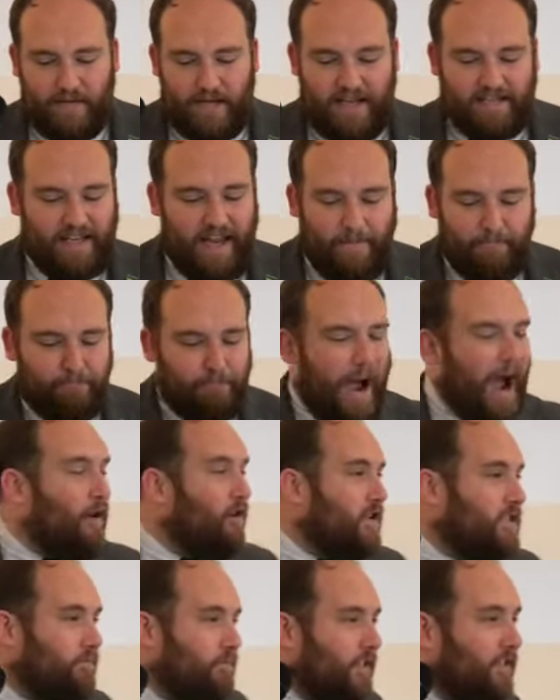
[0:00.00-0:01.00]
Is it
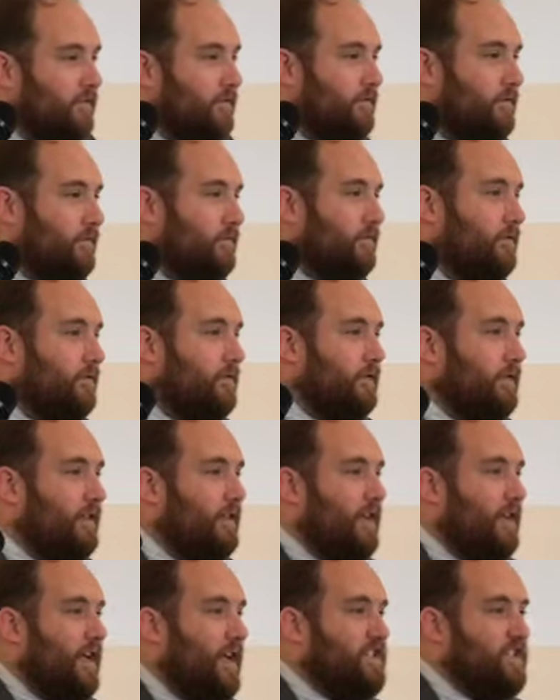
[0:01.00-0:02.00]
embarrassment?
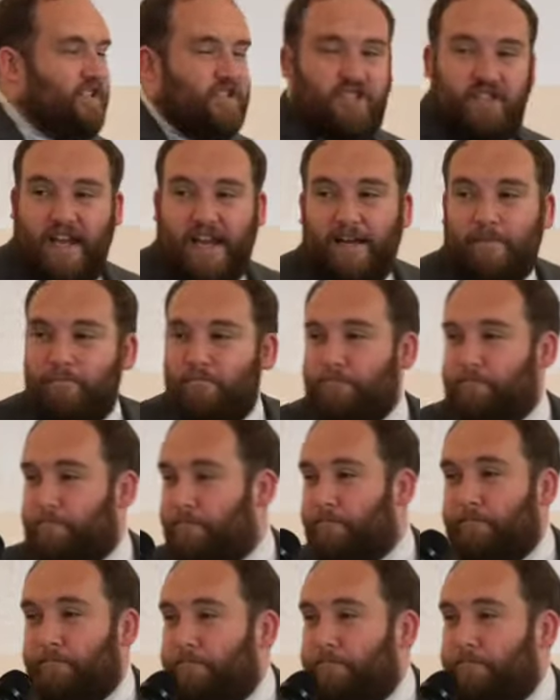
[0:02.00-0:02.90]
Is it shame?